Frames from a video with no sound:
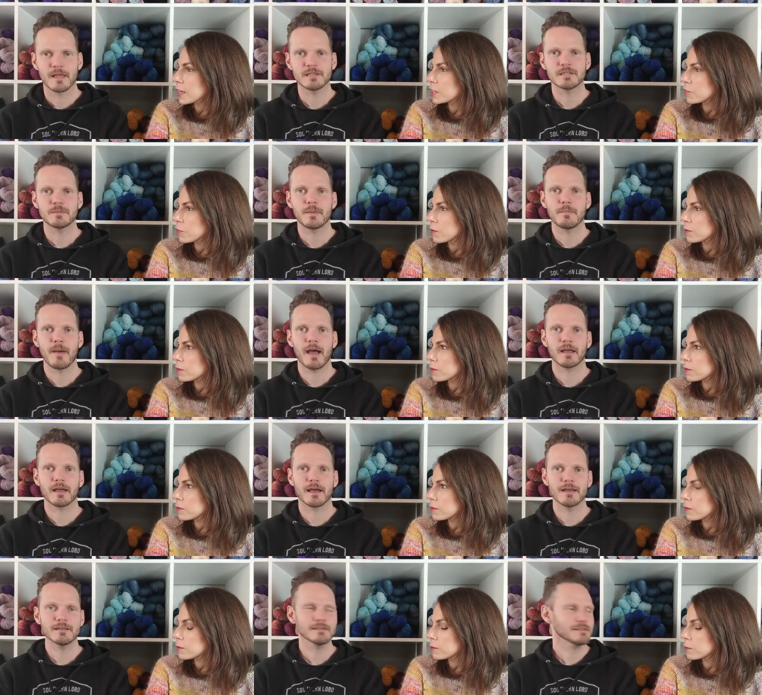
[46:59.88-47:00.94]
Speaker 1: Thanks nice to be
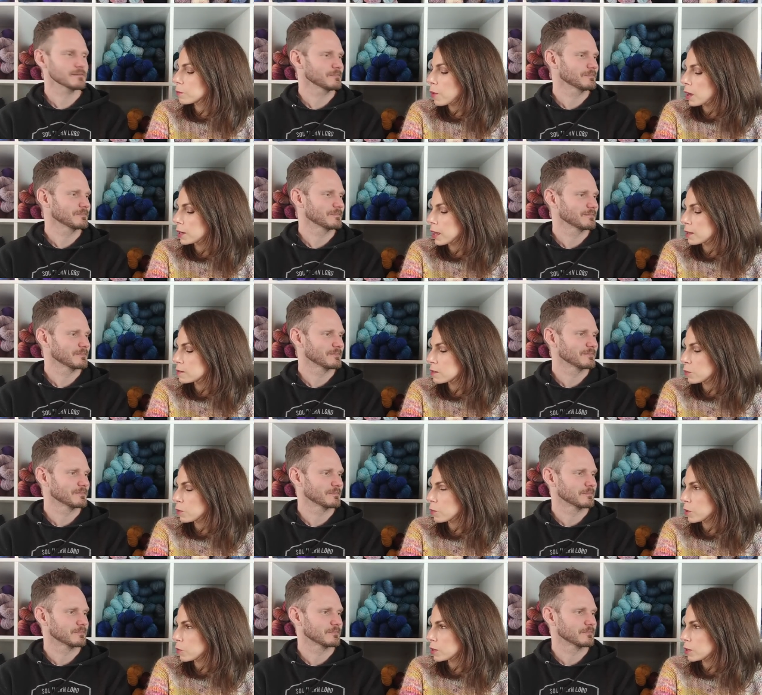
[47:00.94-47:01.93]
back, guys.
Speaker 2: Podcasting with